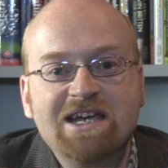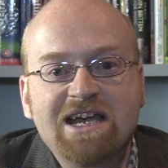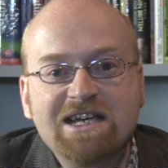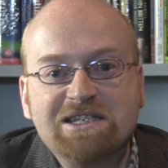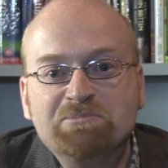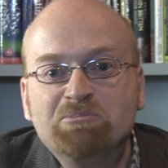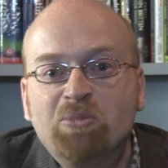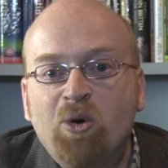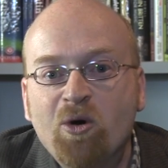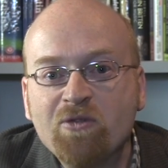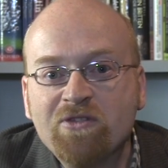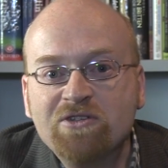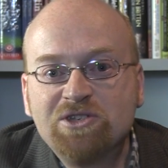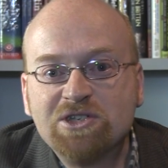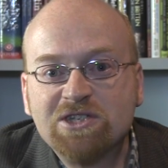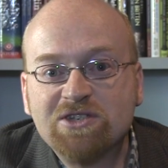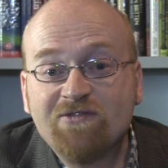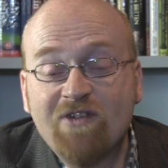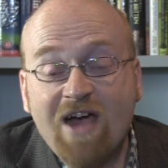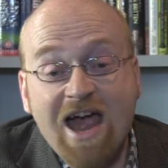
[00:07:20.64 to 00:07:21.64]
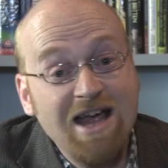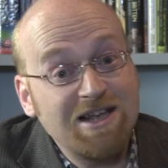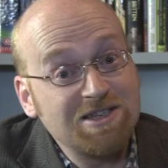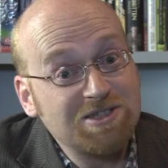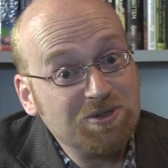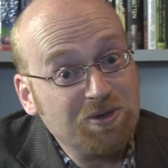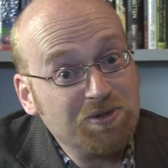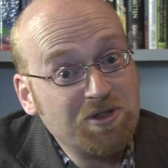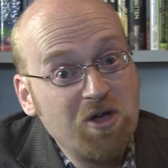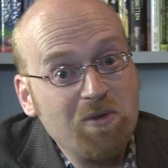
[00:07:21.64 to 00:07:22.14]
It's more than just
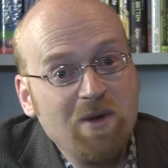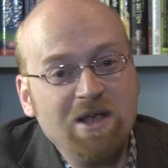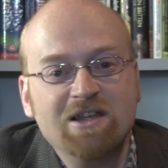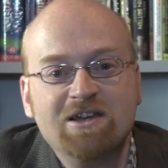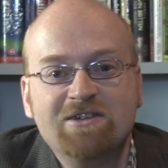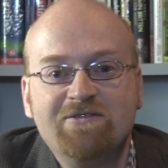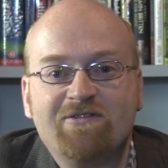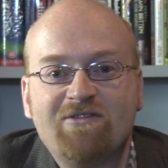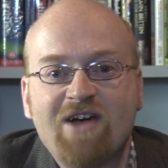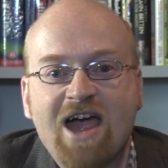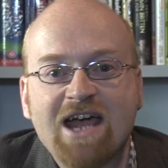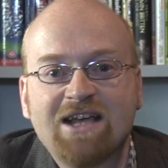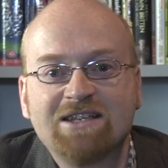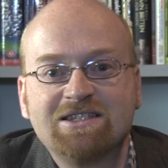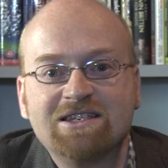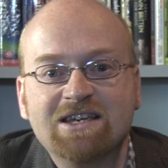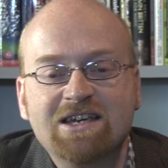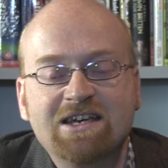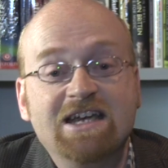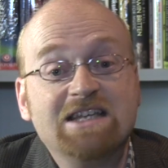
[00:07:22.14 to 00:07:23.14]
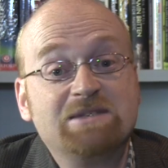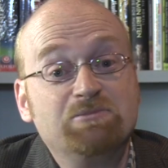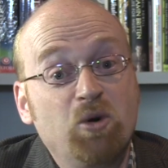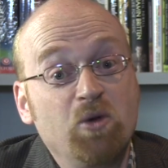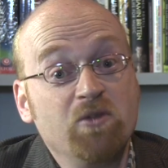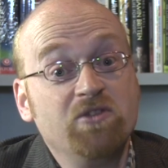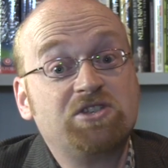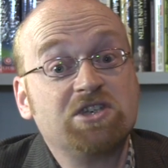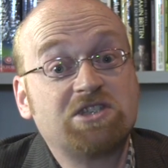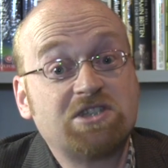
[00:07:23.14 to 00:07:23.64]
facts, although we learn facts. It's
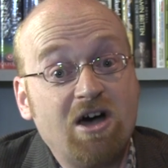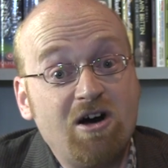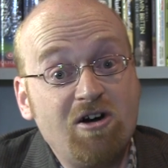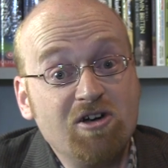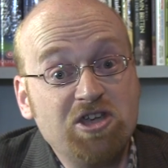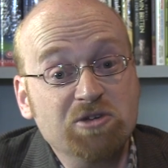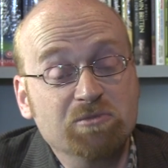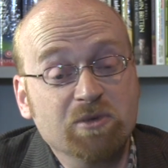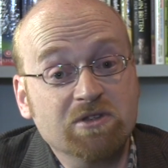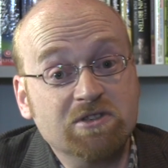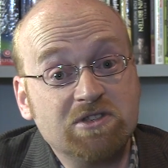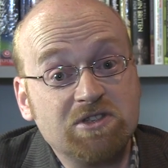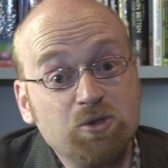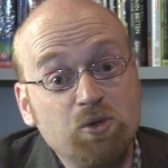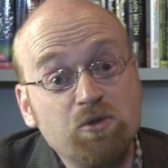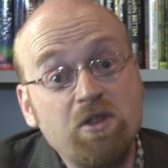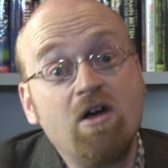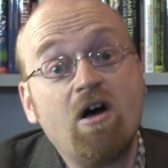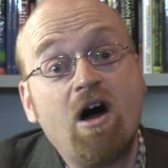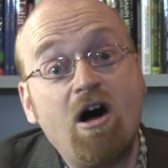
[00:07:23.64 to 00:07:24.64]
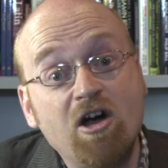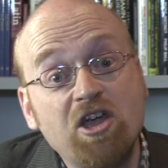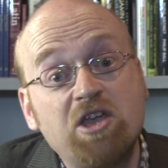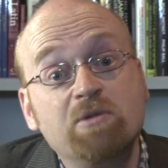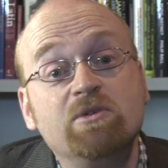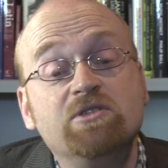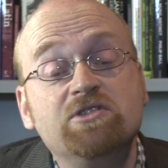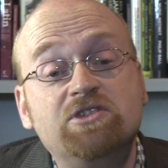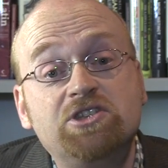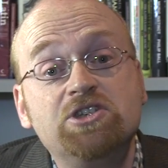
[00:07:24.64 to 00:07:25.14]
more than just arguments, although
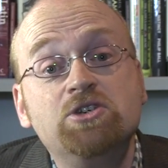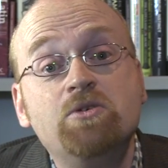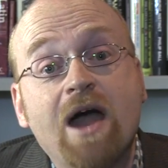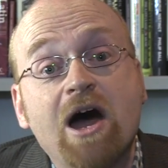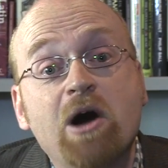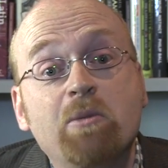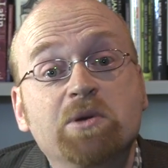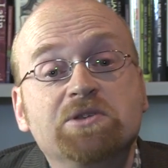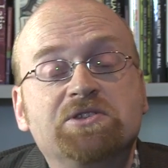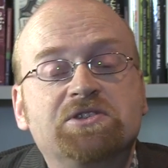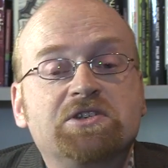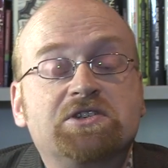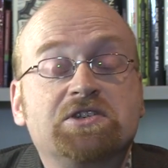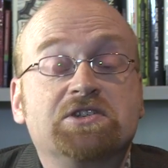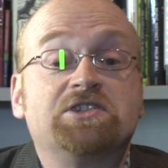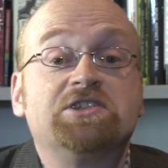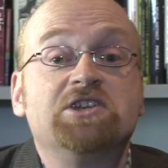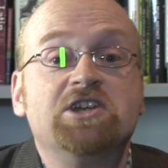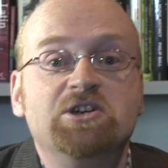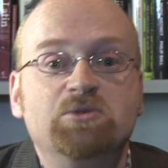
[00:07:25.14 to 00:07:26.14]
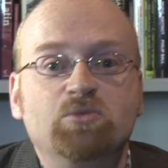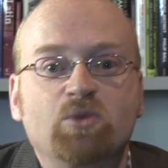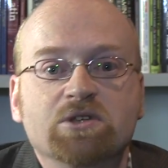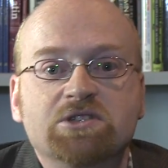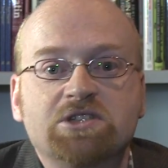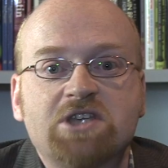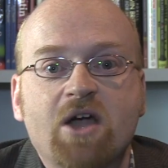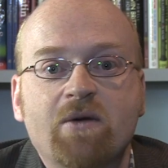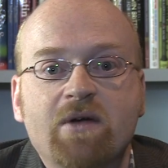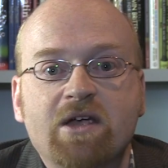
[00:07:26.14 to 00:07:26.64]
arguments do help us to discern
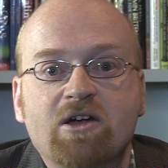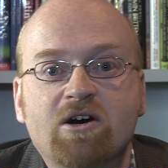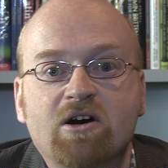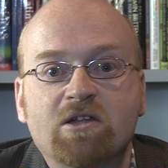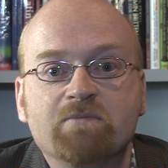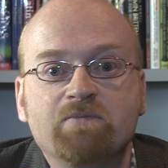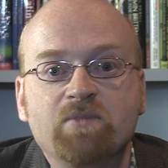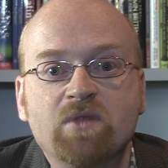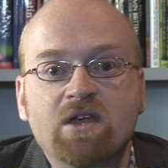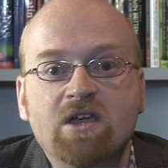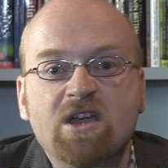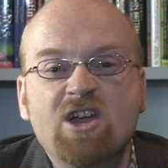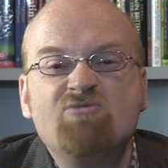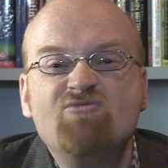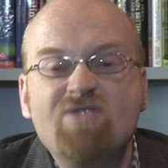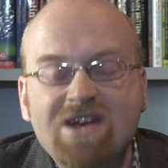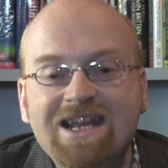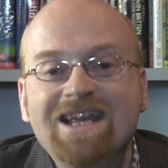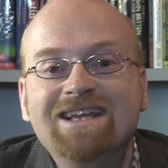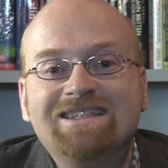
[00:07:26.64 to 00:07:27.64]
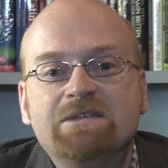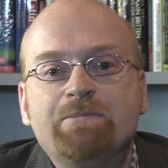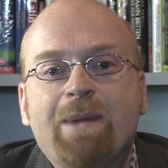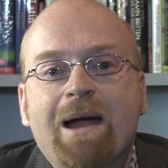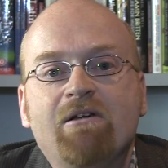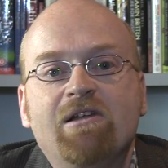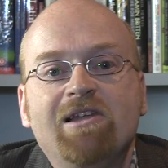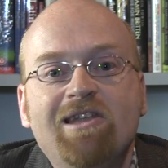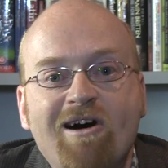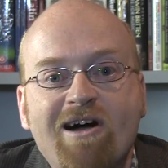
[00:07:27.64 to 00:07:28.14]
what's going on. Really, it's
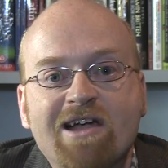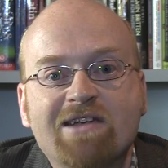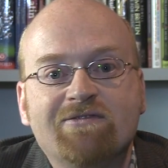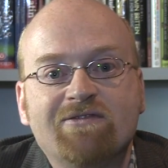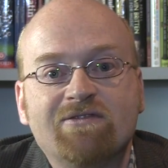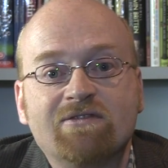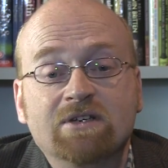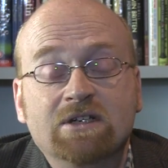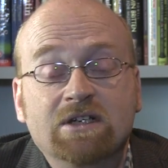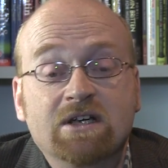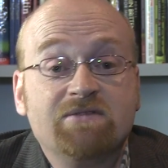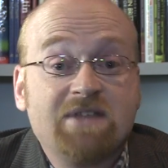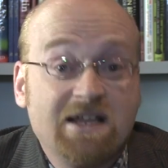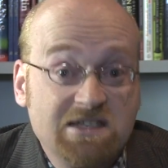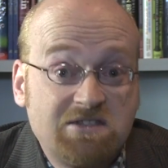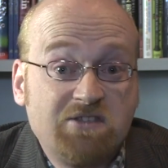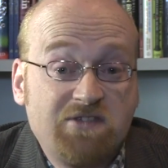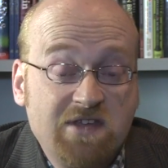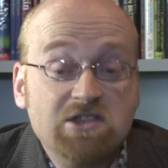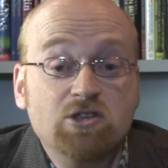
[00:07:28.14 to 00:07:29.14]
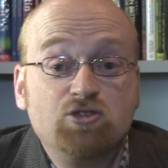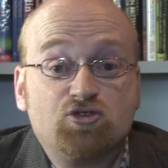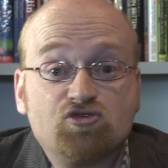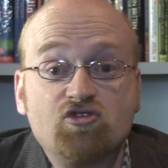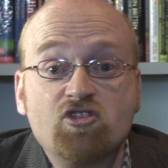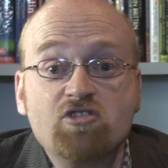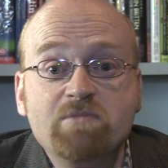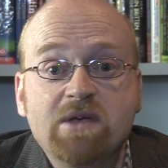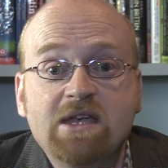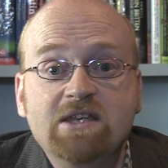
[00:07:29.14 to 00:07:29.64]
about life. That's the thing that
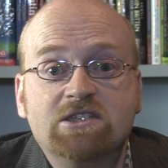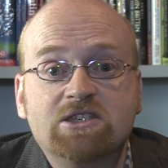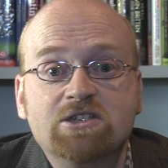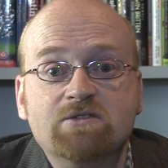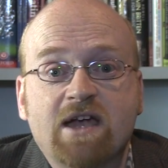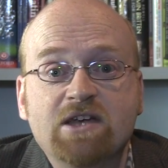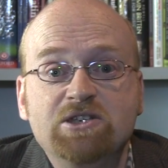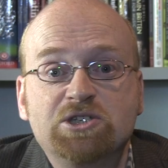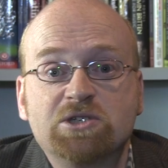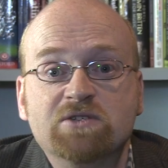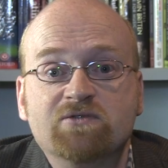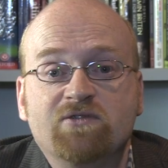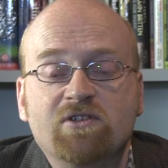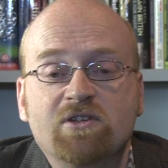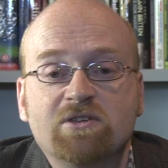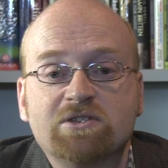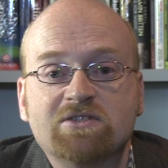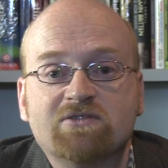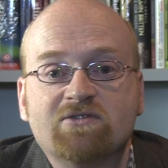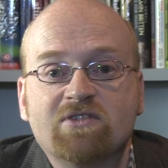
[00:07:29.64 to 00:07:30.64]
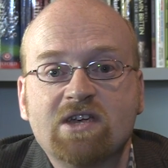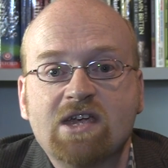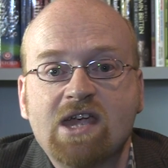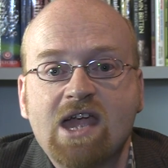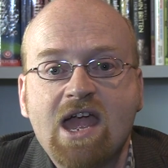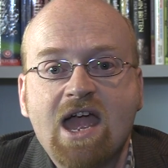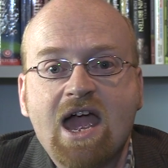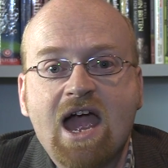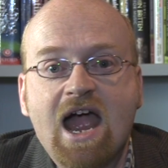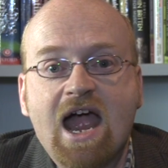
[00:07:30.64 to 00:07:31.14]
drew me to ancient philosophy,
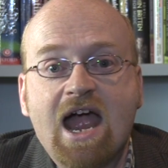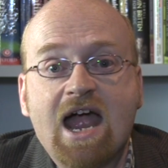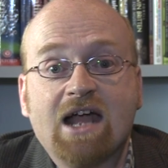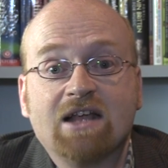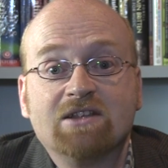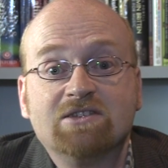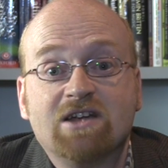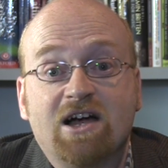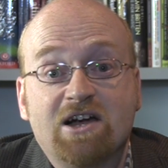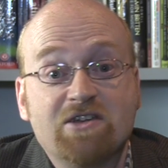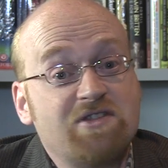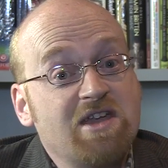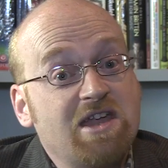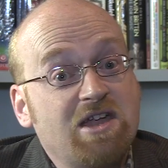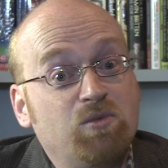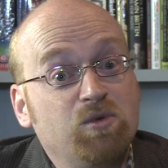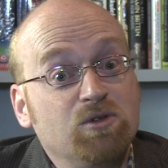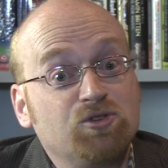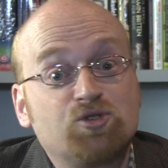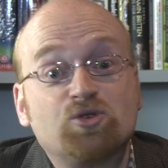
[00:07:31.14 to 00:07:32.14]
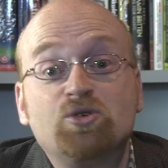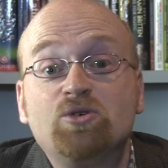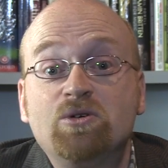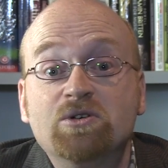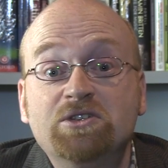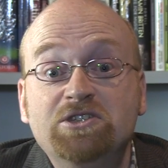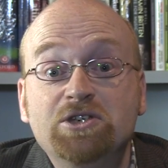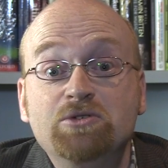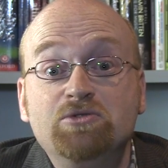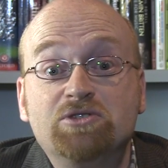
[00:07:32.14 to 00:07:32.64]
and I think will
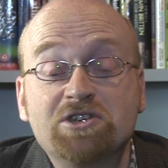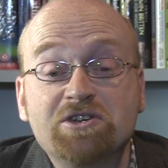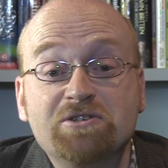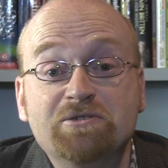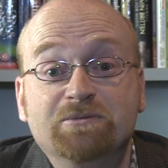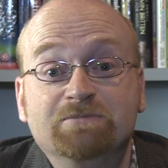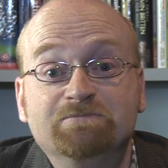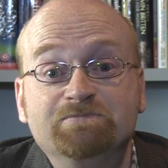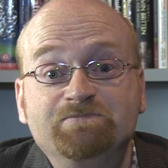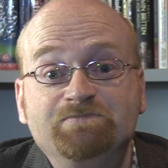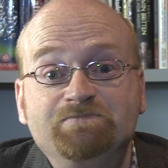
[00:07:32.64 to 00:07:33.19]
draw you too.